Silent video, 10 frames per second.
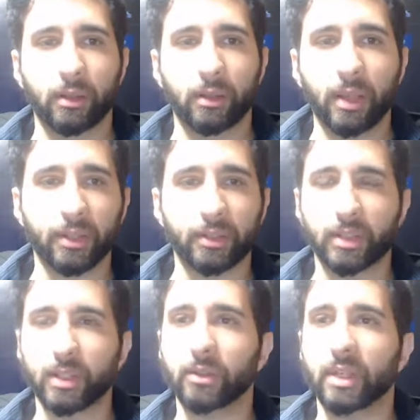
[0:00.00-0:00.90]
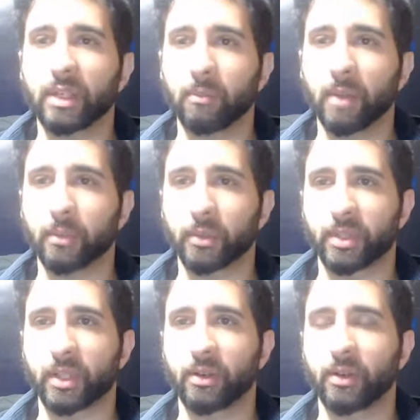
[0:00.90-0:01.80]
Now you can see your team
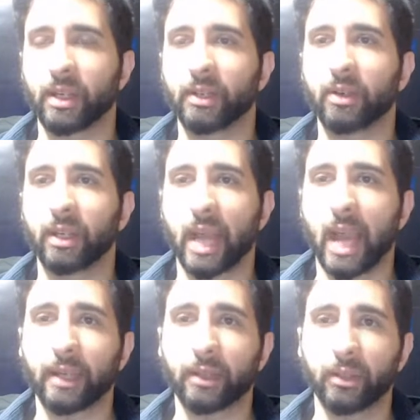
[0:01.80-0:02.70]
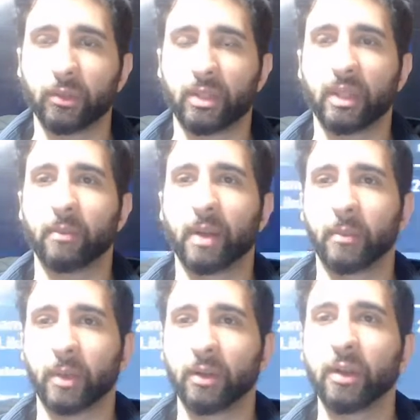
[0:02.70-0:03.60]
members here, and you can add a new team
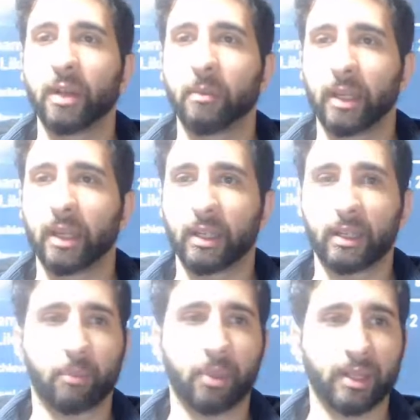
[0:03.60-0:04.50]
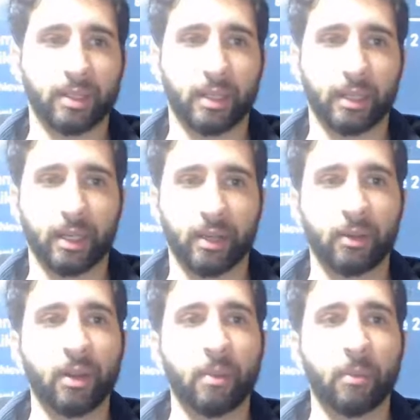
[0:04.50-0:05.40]
member by hitting the plus sign
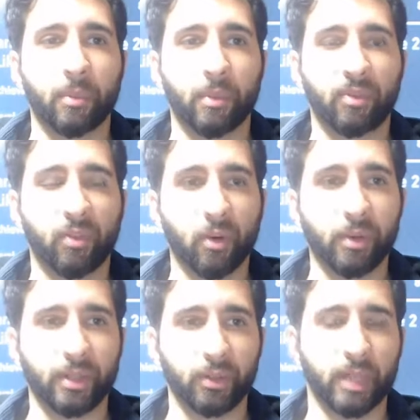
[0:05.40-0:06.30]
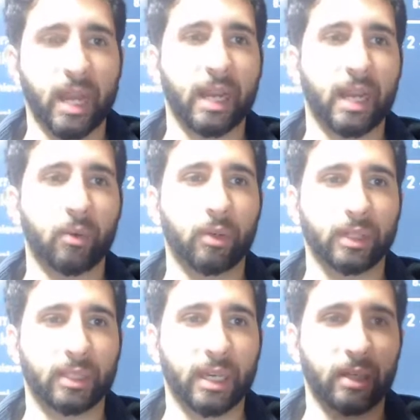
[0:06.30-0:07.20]
here. But before we do that, I
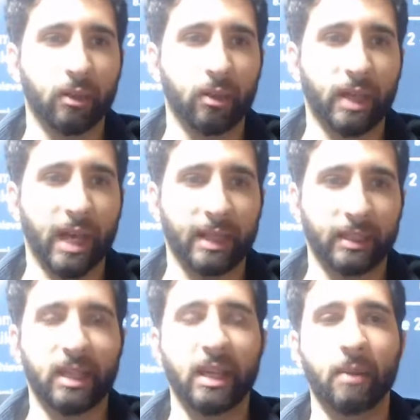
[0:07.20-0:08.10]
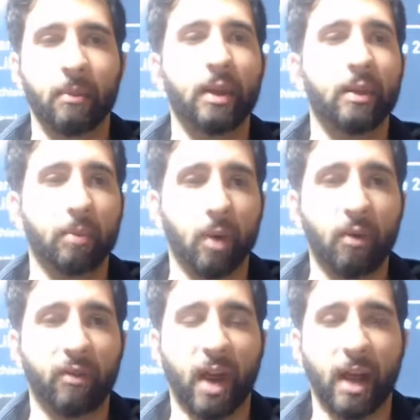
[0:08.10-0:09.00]
want to take a look at team
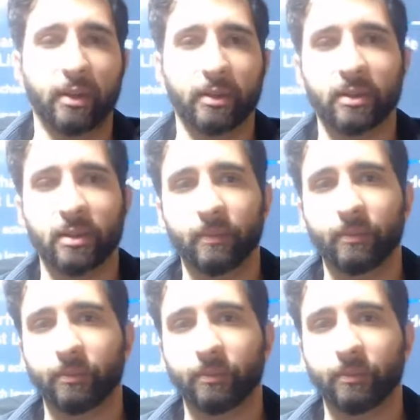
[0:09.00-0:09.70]
profiles.